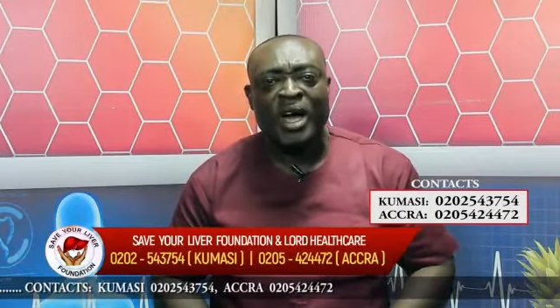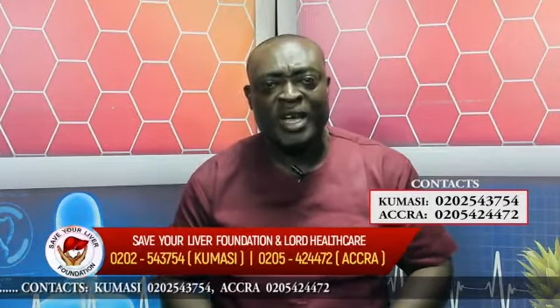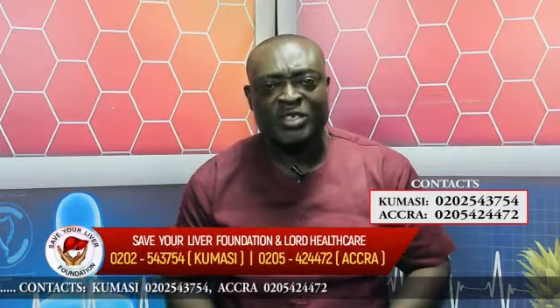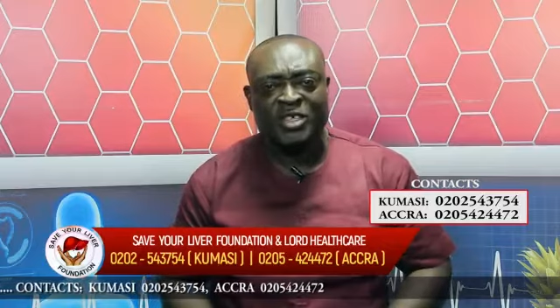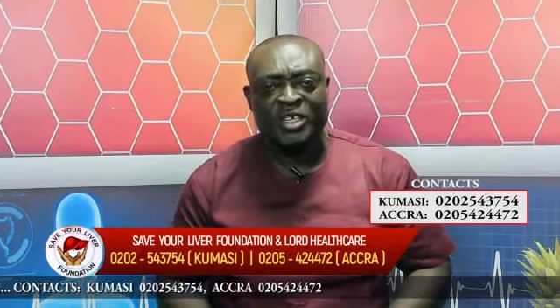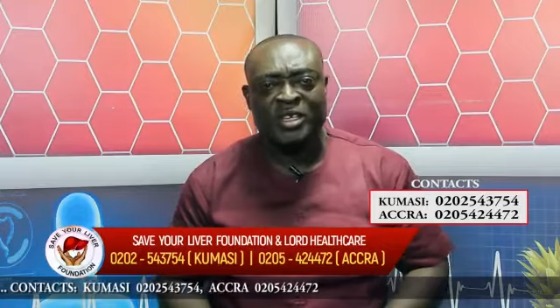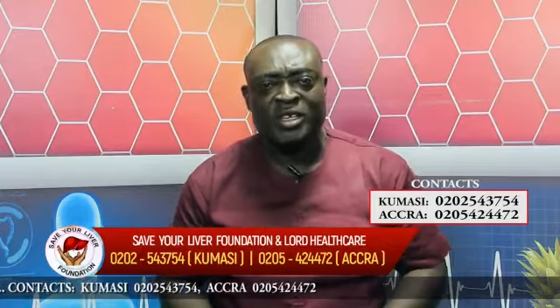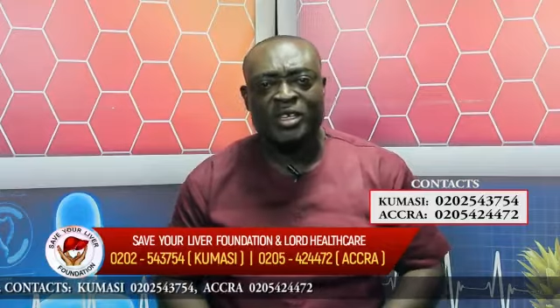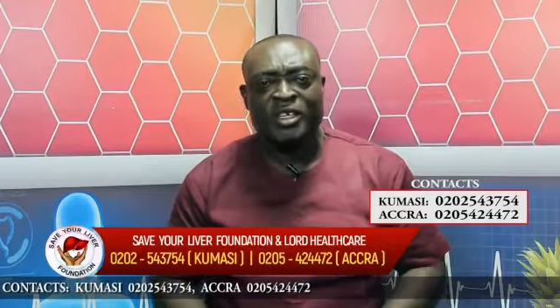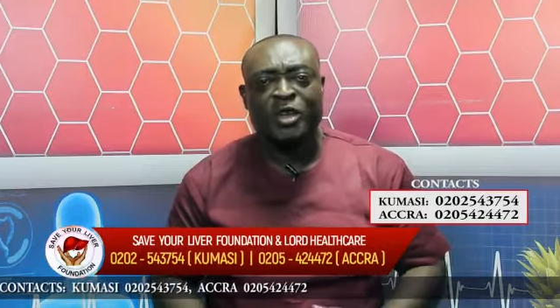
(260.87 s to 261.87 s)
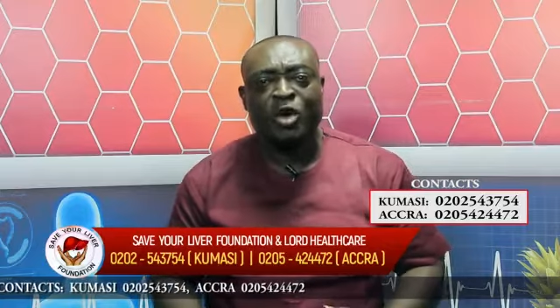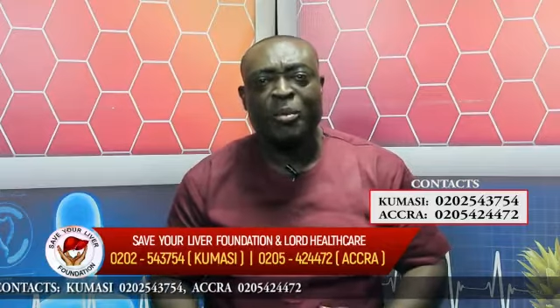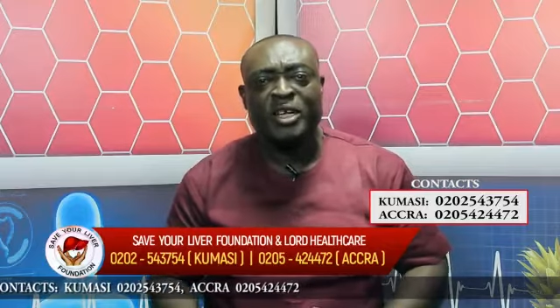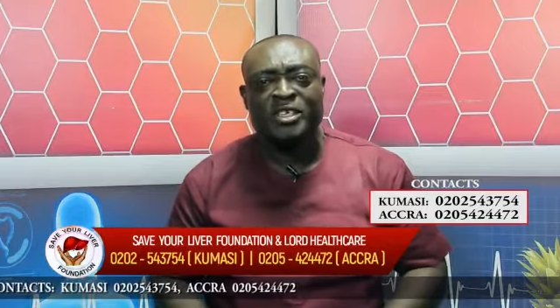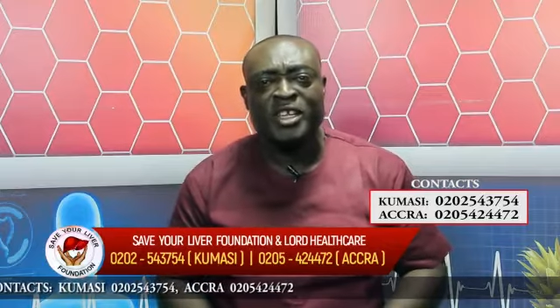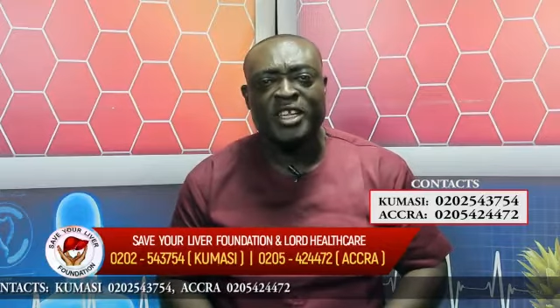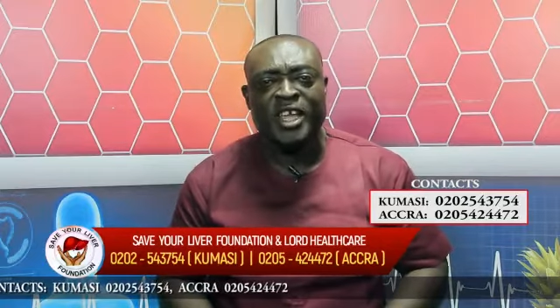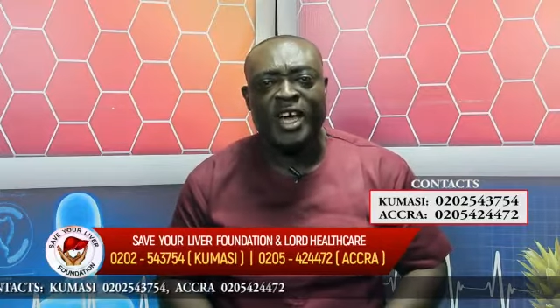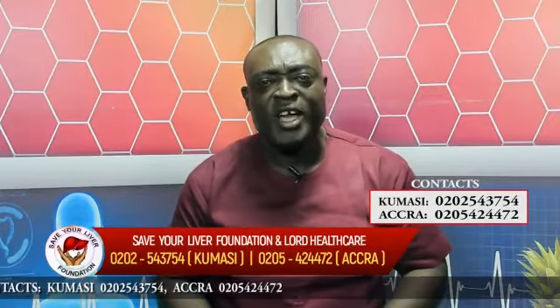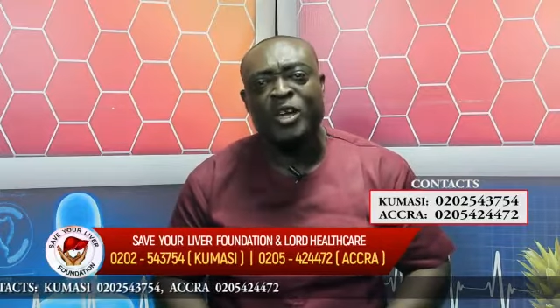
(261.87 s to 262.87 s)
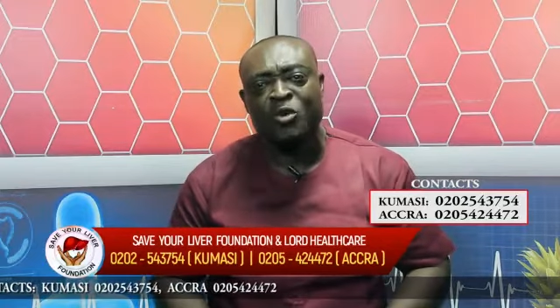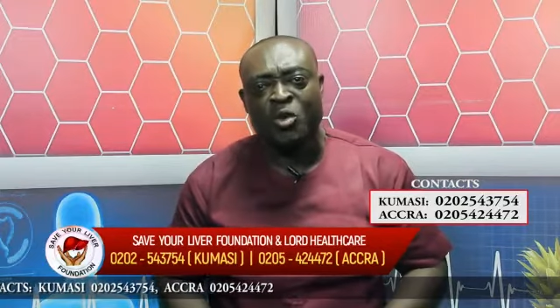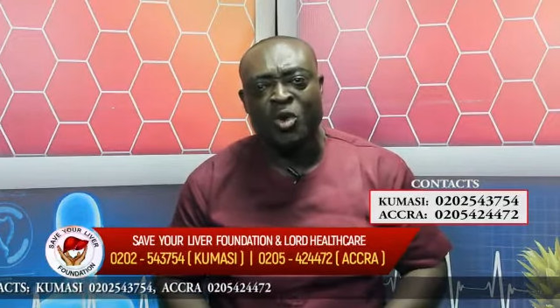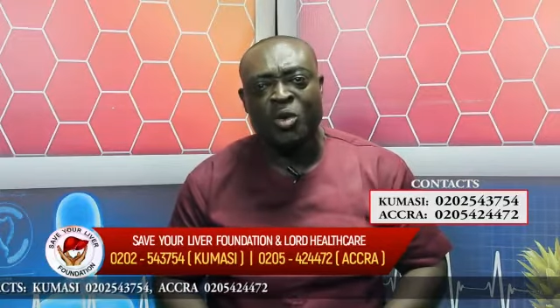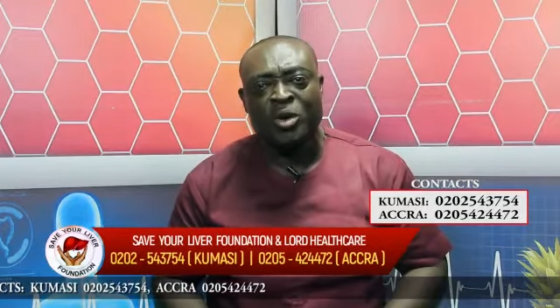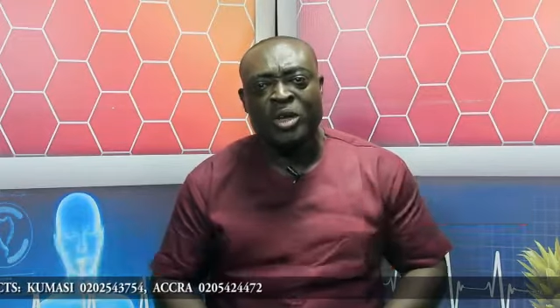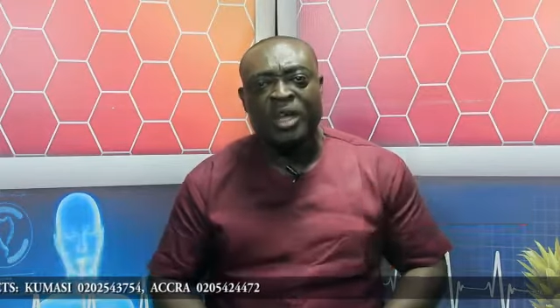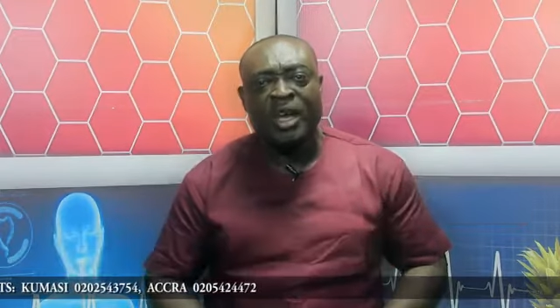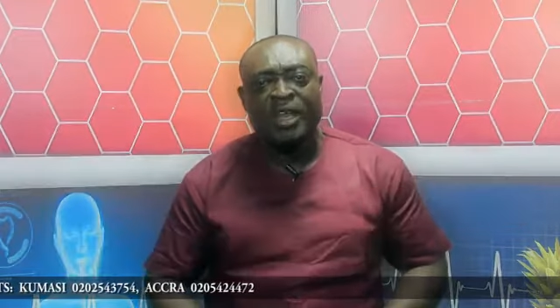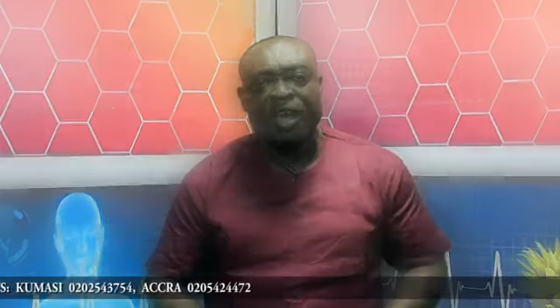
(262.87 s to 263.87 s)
I say, your numbers near na ego, and